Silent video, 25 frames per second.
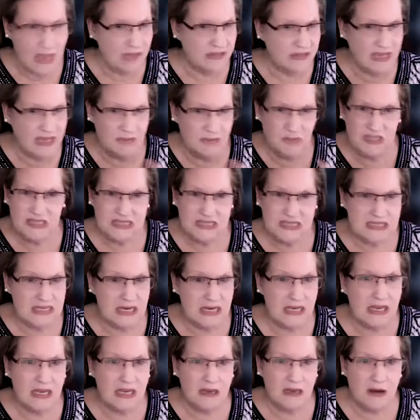they've been
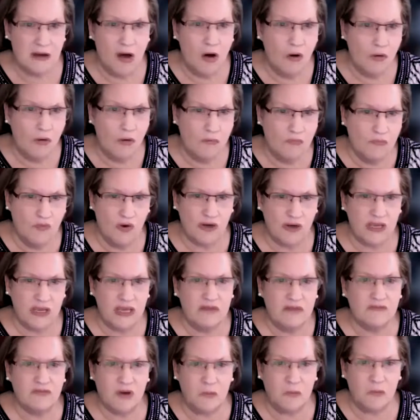sitting at home
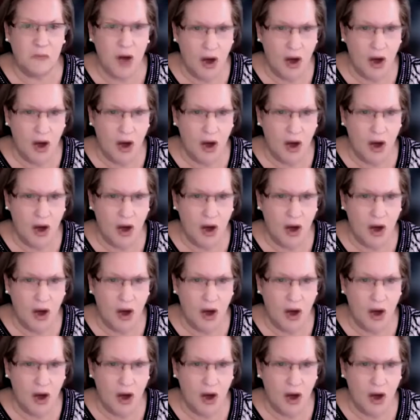working from